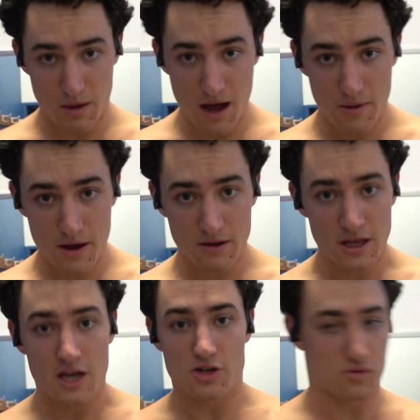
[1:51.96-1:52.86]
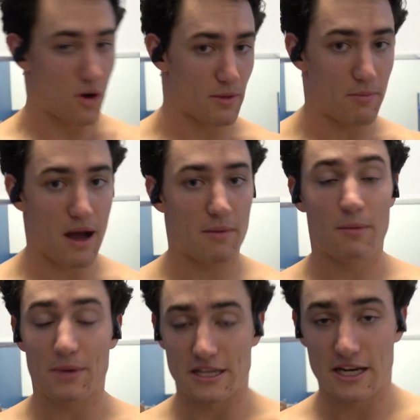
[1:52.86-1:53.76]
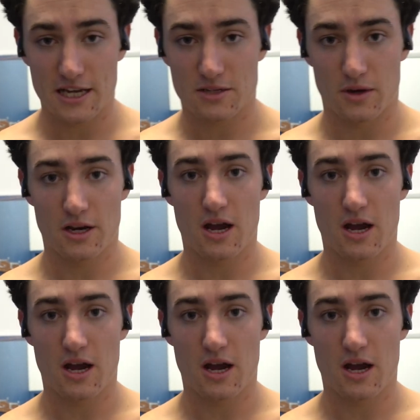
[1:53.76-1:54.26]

barbell, drop the barbell, pick the next one